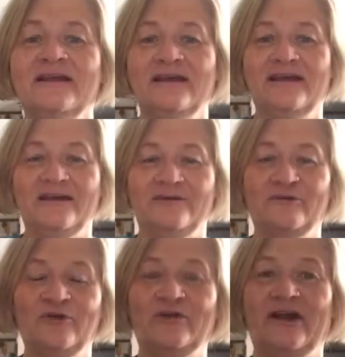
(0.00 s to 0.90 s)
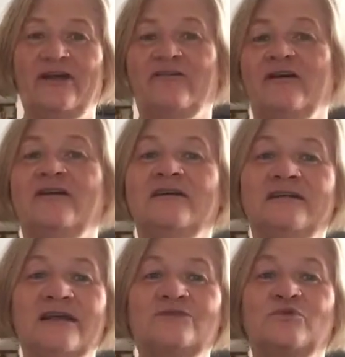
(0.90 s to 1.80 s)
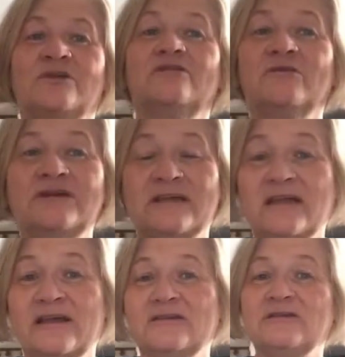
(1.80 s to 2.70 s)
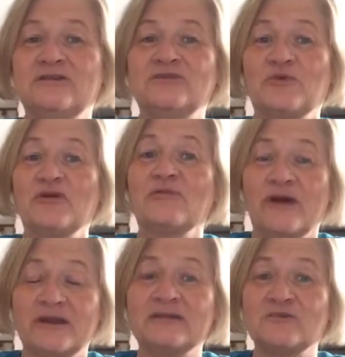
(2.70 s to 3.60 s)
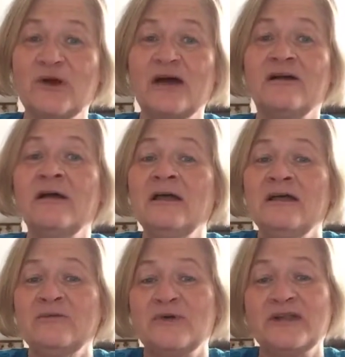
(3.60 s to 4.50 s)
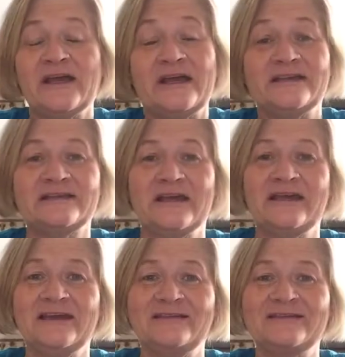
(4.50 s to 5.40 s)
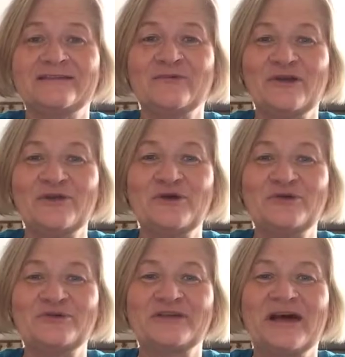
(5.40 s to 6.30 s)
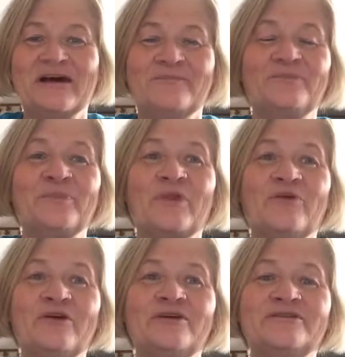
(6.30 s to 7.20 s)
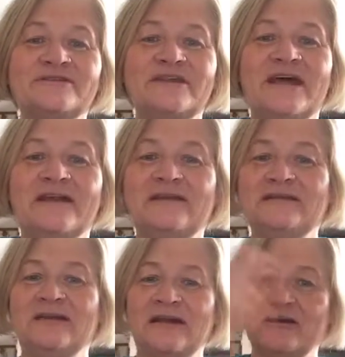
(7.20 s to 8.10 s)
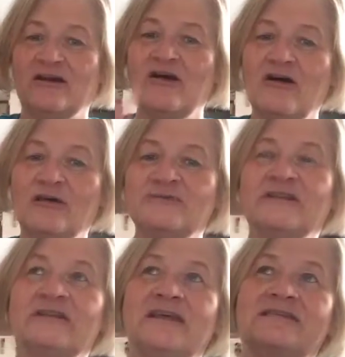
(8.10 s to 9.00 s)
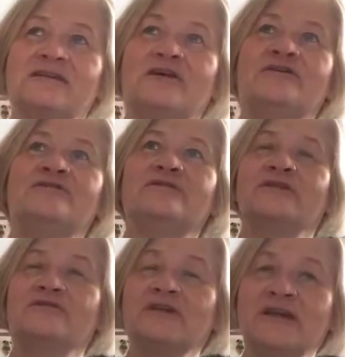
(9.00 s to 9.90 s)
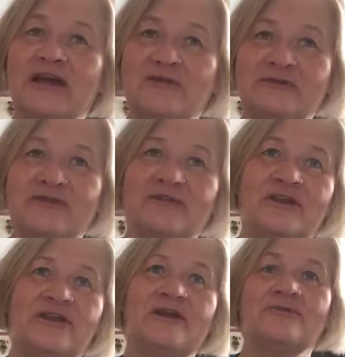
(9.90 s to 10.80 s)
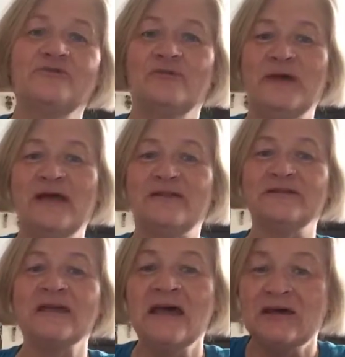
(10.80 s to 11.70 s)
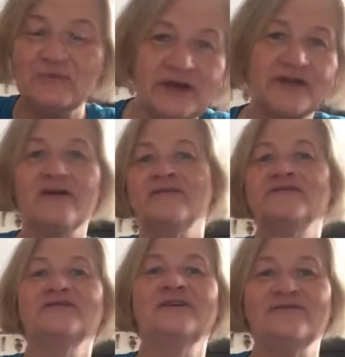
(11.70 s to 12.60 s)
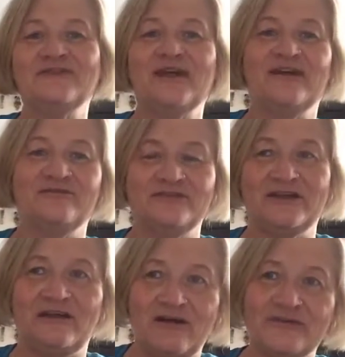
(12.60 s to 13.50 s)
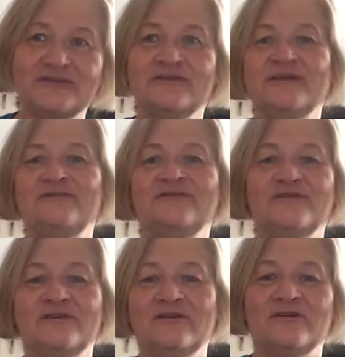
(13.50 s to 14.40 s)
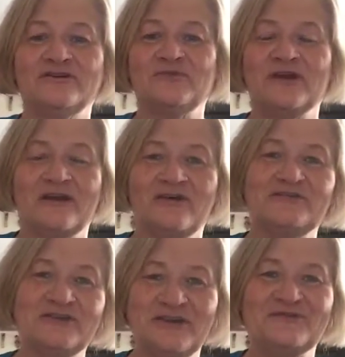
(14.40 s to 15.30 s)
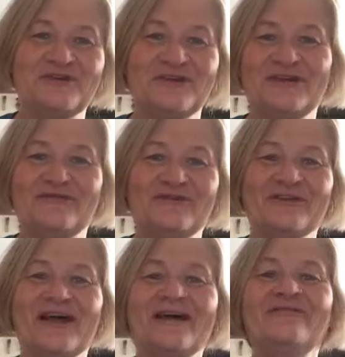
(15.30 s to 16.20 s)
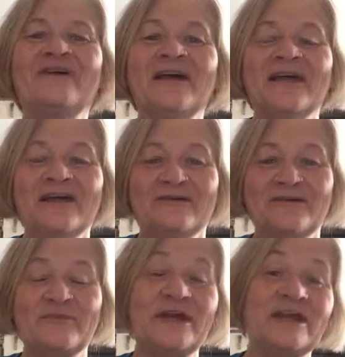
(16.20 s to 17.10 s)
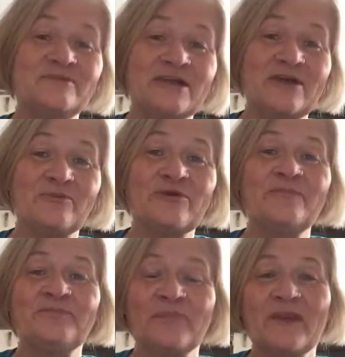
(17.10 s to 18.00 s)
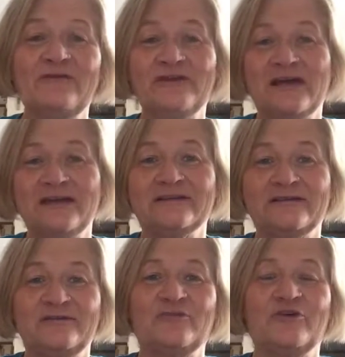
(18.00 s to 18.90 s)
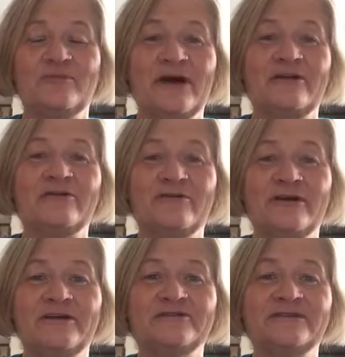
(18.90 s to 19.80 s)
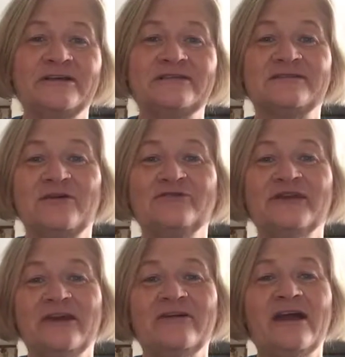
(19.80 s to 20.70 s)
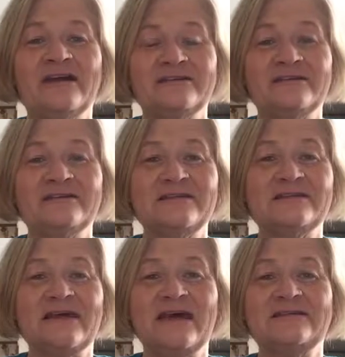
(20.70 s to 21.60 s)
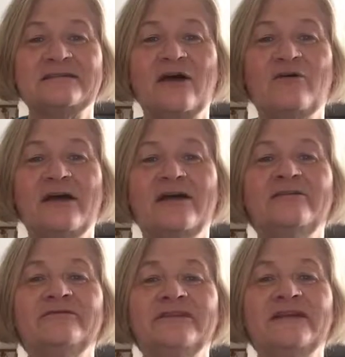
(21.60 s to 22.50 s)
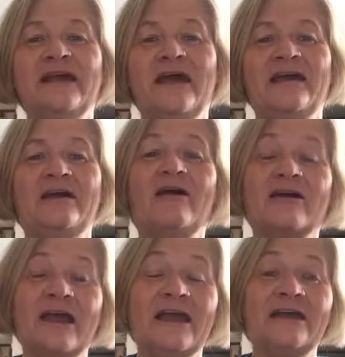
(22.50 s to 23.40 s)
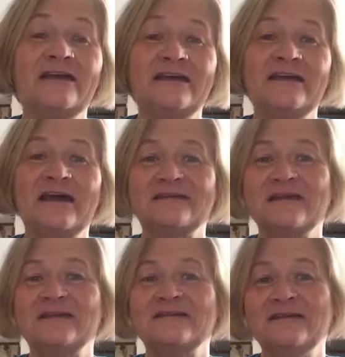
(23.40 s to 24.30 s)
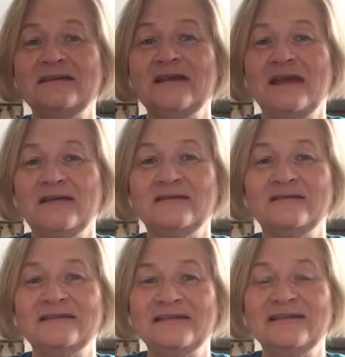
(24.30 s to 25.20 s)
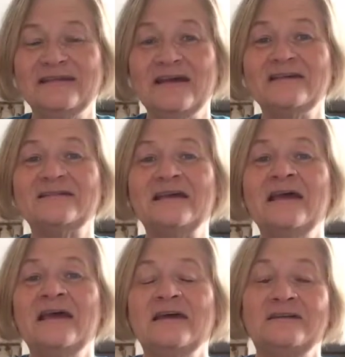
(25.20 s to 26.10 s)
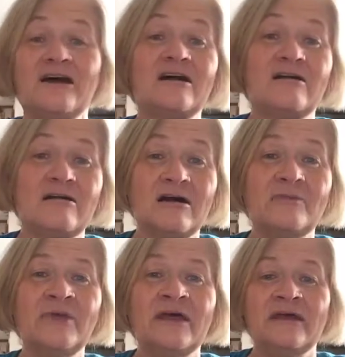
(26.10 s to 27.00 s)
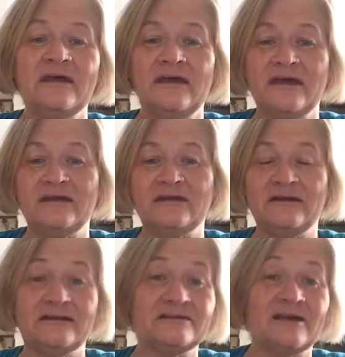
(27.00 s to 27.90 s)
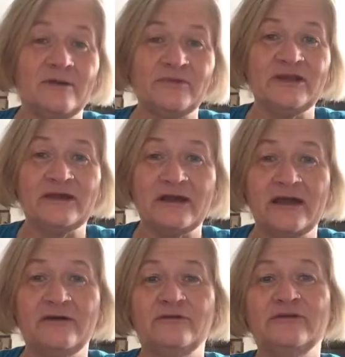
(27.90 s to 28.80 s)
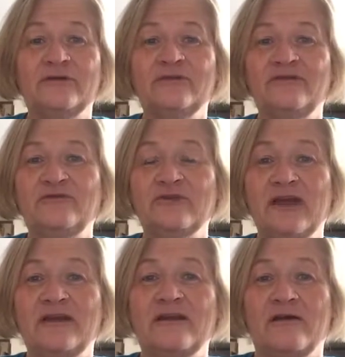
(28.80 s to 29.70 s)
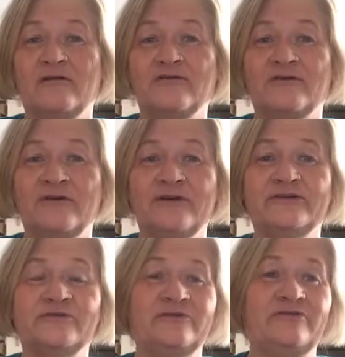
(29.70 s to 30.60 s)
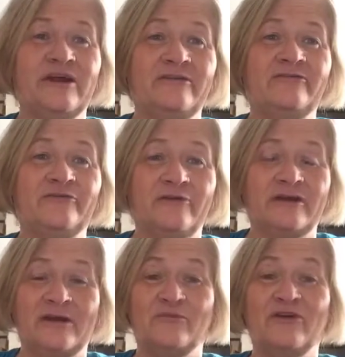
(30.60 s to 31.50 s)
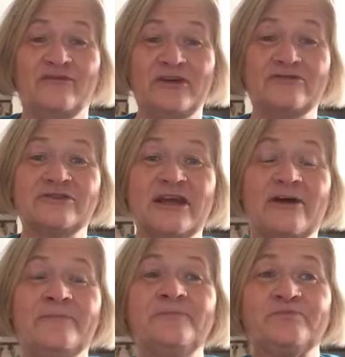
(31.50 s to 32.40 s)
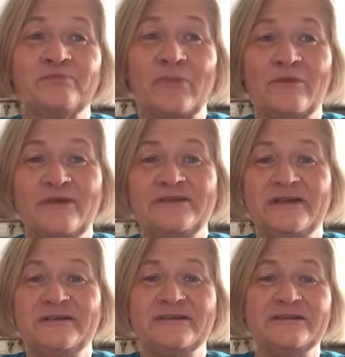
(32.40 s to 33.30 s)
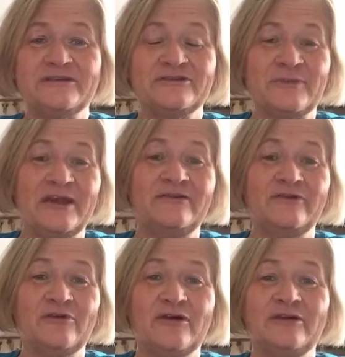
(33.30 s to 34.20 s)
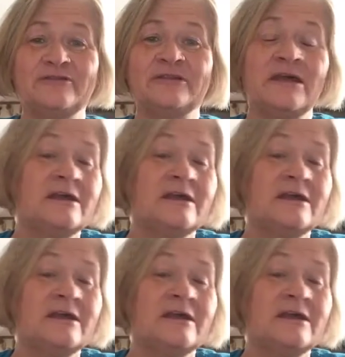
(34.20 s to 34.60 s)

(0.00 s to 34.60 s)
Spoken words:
And we would have it on, and that's one of the ways I like to use bergamot as well. But like I said, it's one of those oils that kind of calms and lets go, and it really helps everything come to a balance, but it also gives you energy. It also gives you encouragement. It also gives you a lift for life. Well, my name's April. If you'd like to learn more about our oils, it's Solterra Essences, SolTaraEssences.com. And it is a company that I own, that we've created our own oils. We've done for a number of years now. My son distills many of the oils.